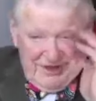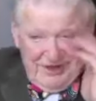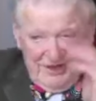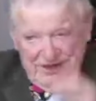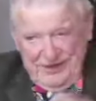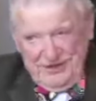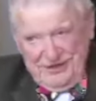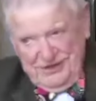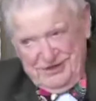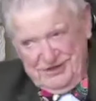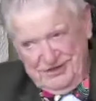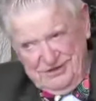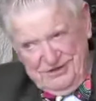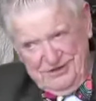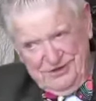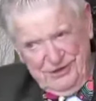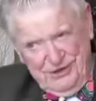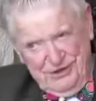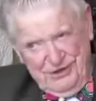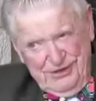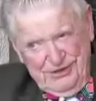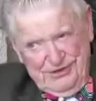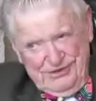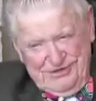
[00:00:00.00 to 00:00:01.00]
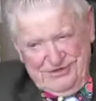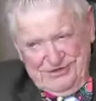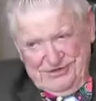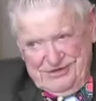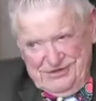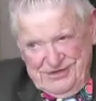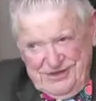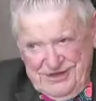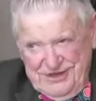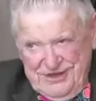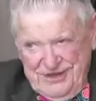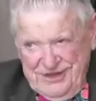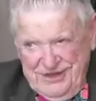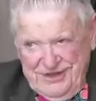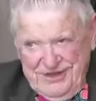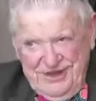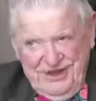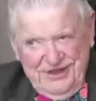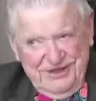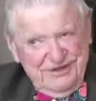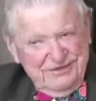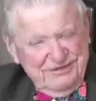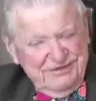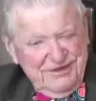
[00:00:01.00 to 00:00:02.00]
I said, no,
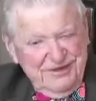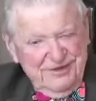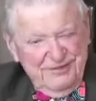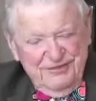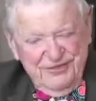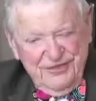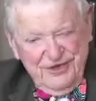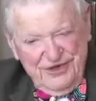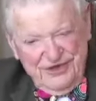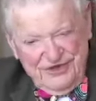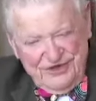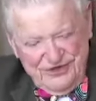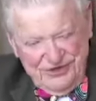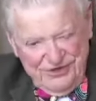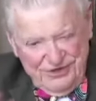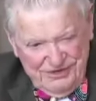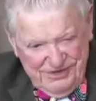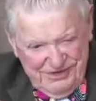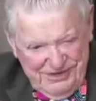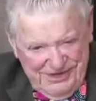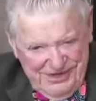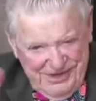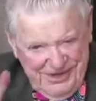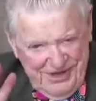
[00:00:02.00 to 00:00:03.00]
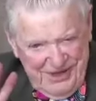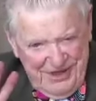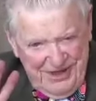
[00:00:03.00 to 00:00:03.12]
I don't want to embarrass you.